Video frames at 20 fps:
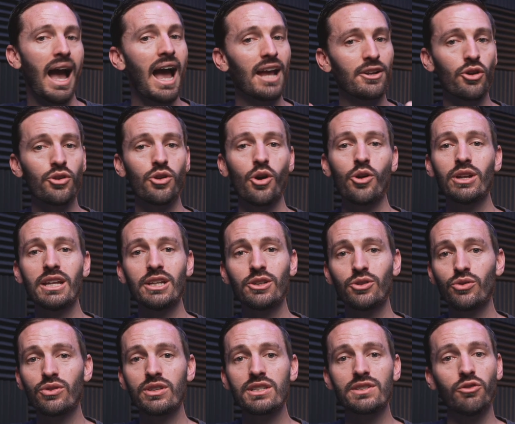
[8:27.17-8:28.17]
I don't only
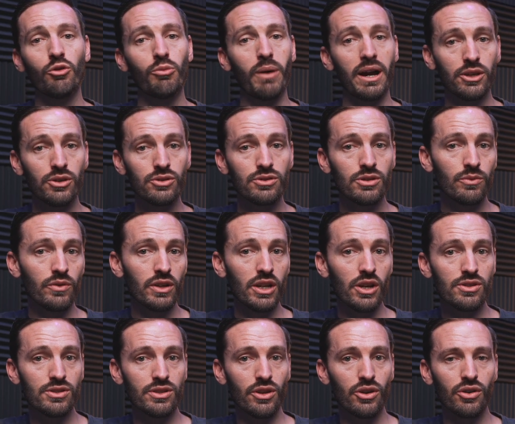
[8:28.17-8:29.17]
do this for my YouTube
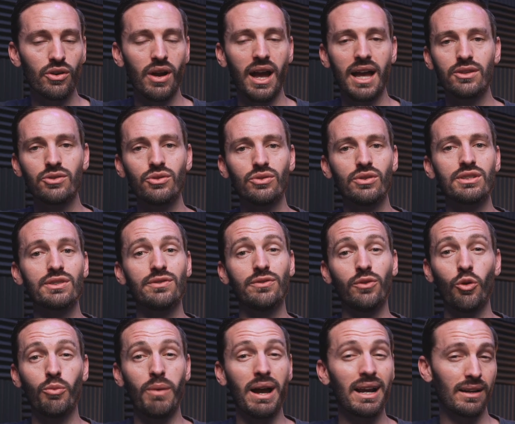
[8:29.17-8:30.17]
videos though, I do this
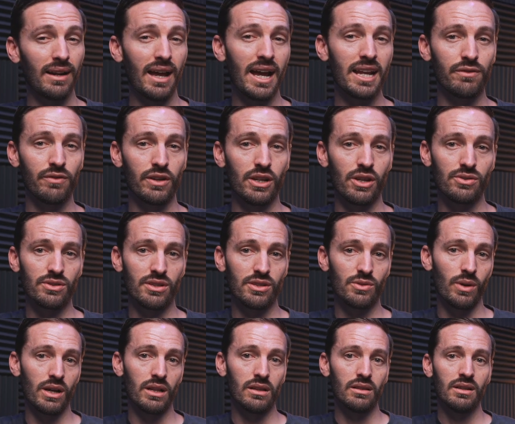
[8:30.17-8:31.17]
for my client videos as
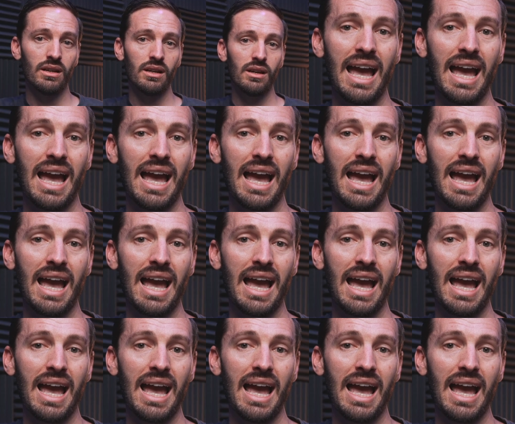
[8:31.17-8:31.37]
well.